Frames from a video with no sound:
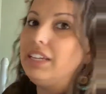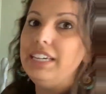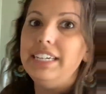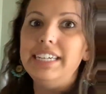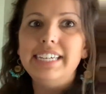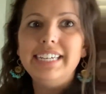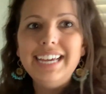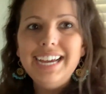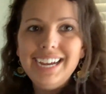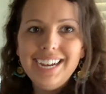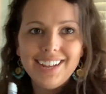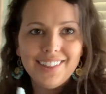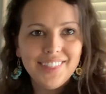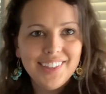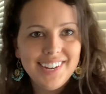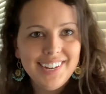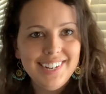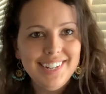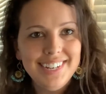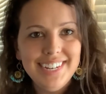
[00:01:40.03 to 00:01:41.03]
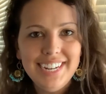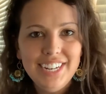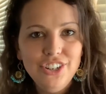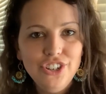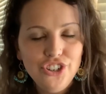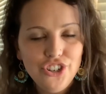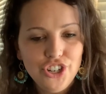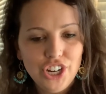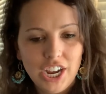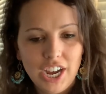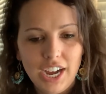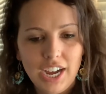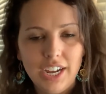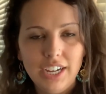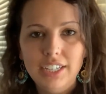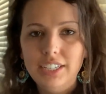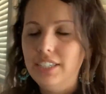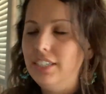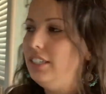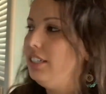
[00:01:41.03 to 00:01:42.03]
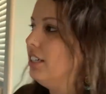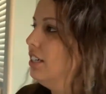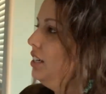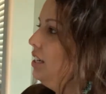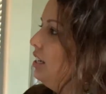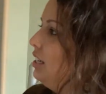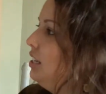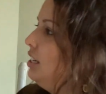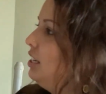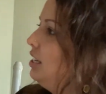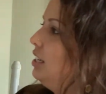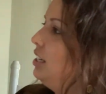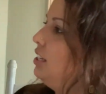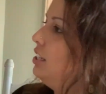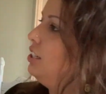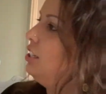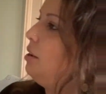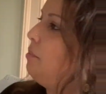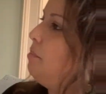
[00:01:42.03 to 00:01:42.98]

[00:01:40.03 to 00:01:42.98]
Yeah, the ninja. So I'm